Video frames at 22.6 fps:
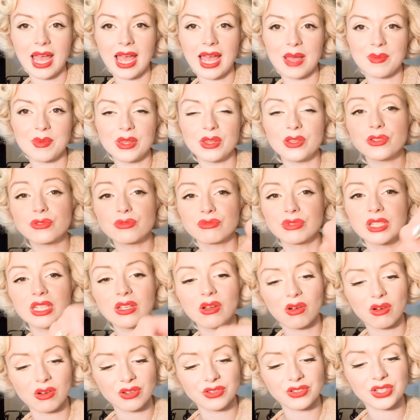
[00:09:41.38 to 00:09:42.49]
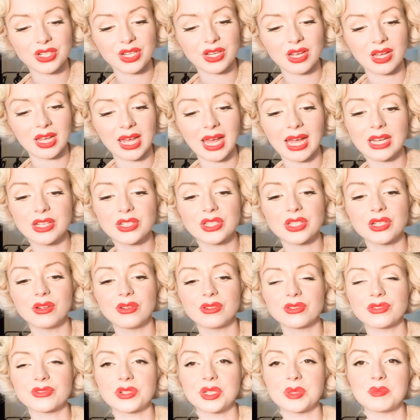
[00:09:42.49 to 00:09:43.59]
It looks really orange actually
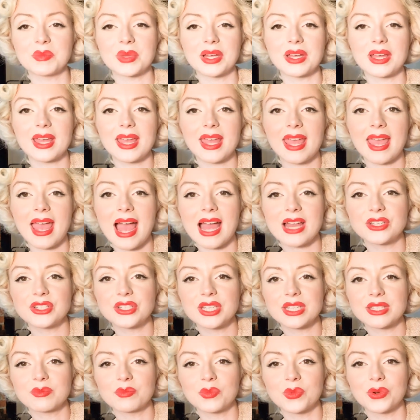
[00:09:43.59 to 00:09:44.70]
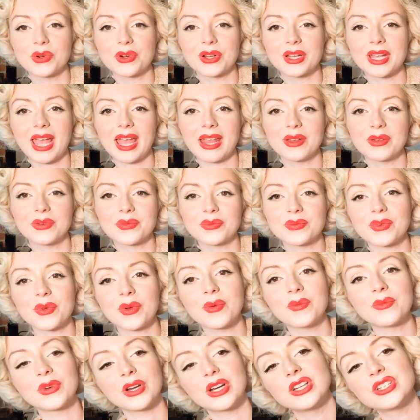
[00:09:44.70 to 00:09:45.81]
on screen, but it actually is more kind of
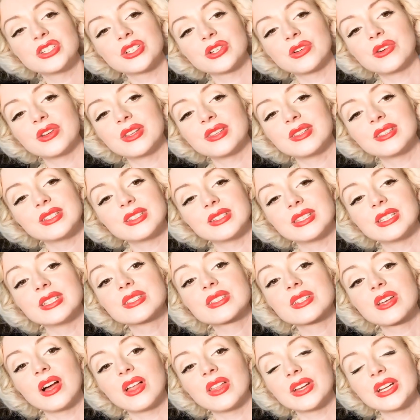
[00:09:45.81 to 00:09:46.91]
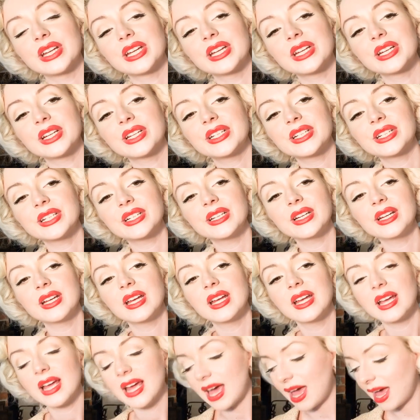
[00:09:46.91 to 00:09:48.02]
verging on to this color here,
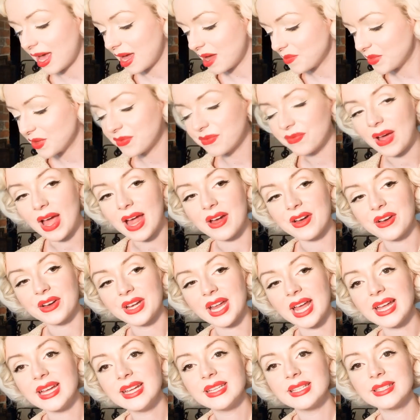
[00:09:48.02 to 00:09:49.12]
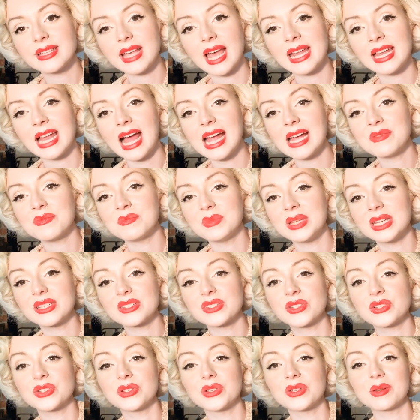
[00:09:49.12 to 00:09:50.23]
the Fire and Ice. And I have
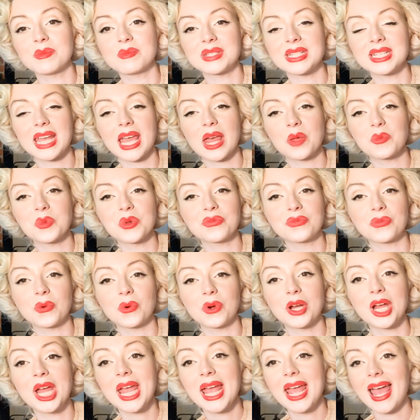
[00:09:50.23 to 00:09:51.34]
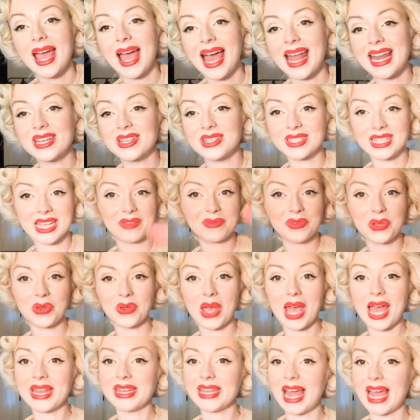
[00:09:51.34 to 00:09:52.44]
mixed the two of them together before, and it does give
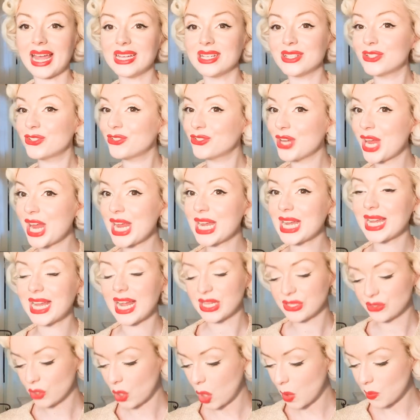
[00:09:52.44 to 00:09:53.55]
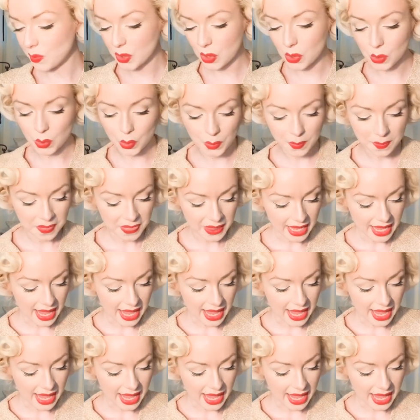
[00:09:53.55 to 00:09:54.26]
you a nice sheen, a nice top coat.